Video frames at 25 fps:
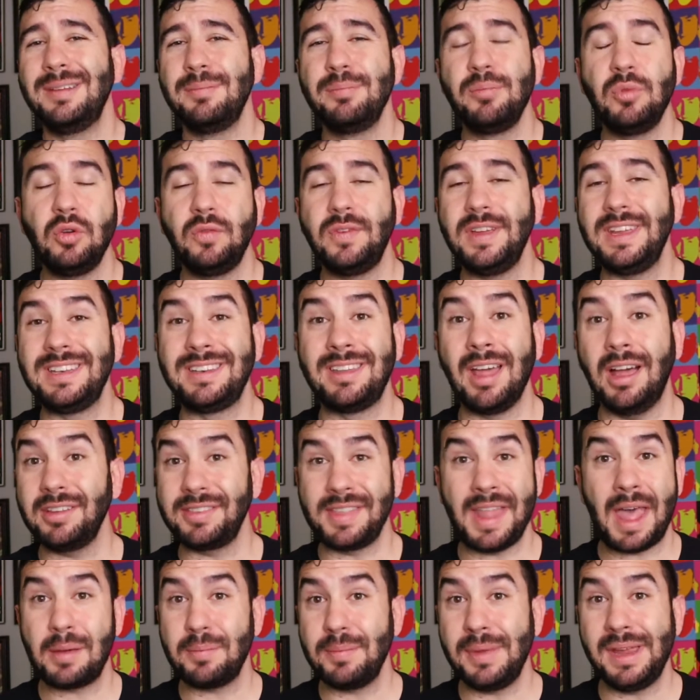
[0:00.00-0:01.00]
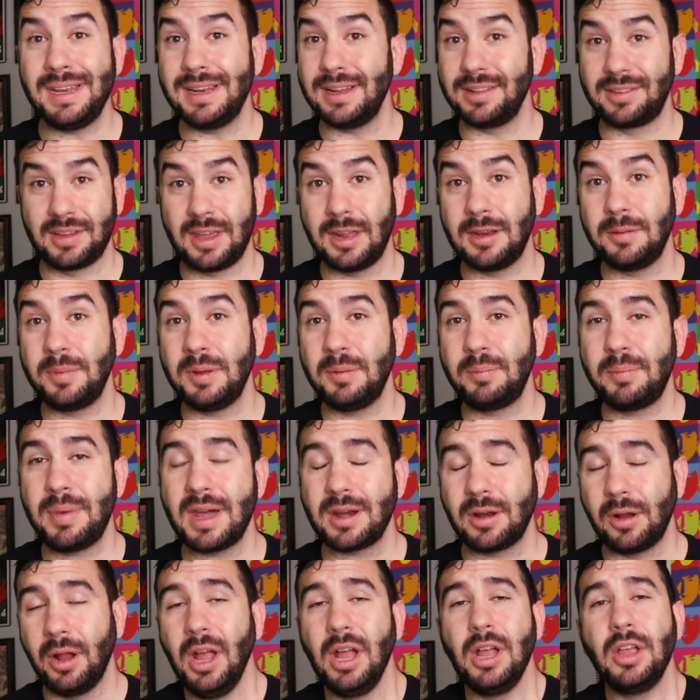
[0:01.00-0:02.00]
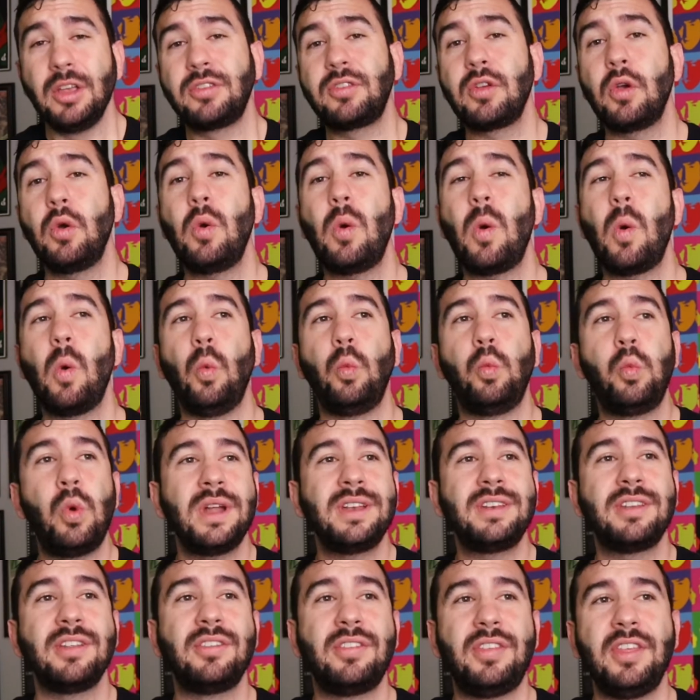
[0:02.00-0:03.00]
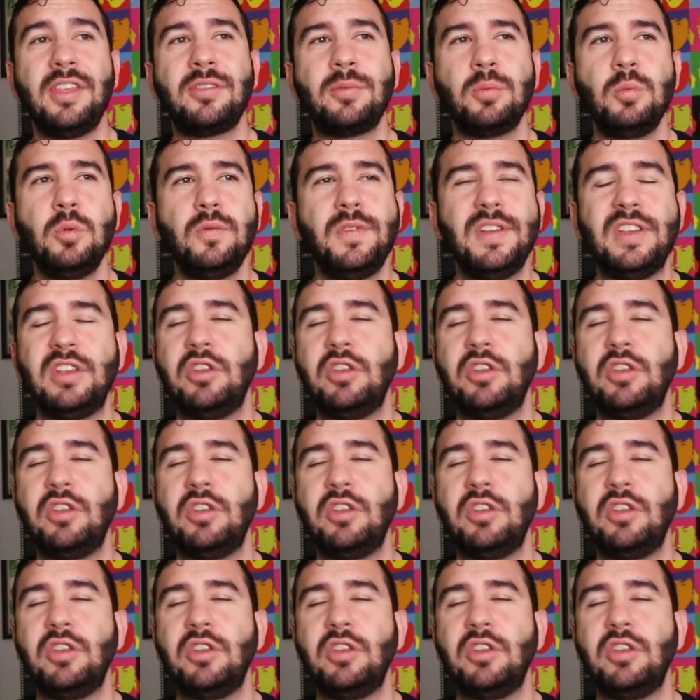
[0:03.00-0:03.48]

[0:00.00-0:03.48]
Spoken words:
movie does not mean it's gonna be better. So what does this movie